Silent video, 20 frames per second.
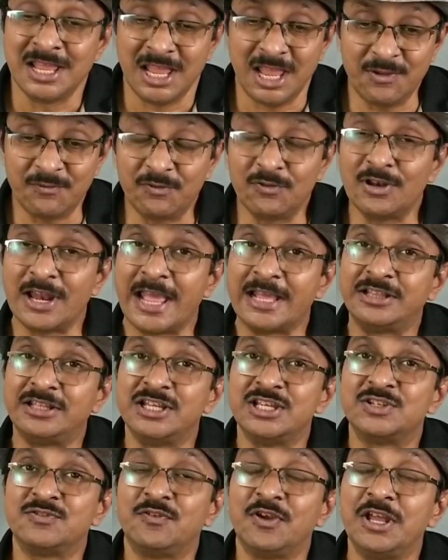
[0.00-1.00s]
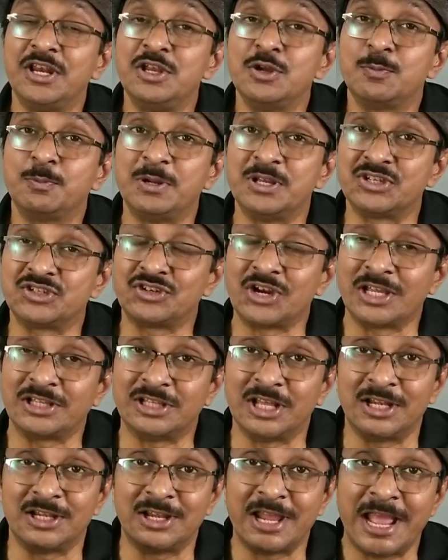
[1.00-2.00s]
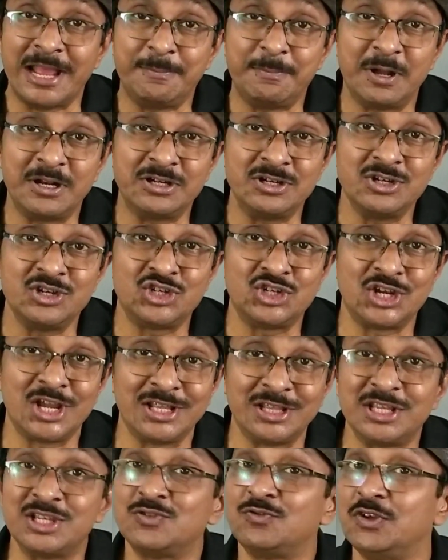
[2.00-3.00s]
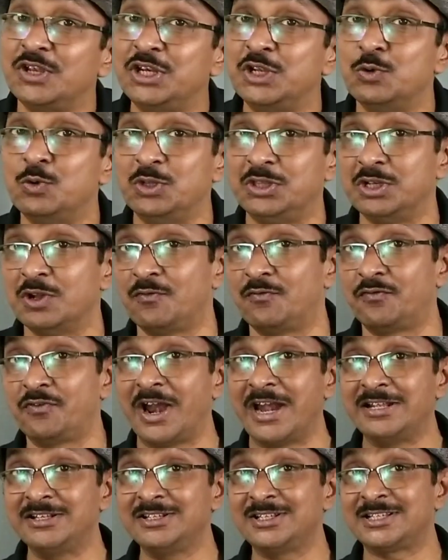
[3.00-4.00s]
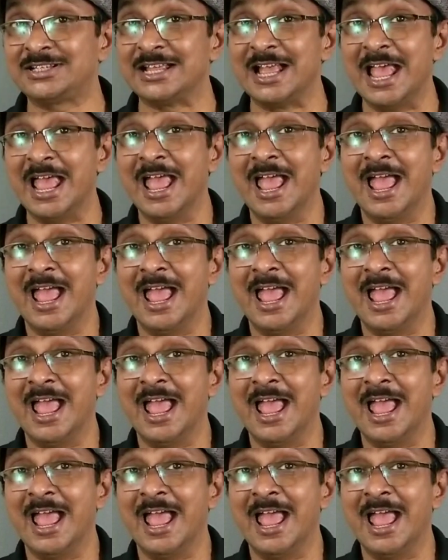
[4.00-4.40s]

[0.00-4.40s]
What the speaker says: If you like this video, please strike the like button, share this video with your friends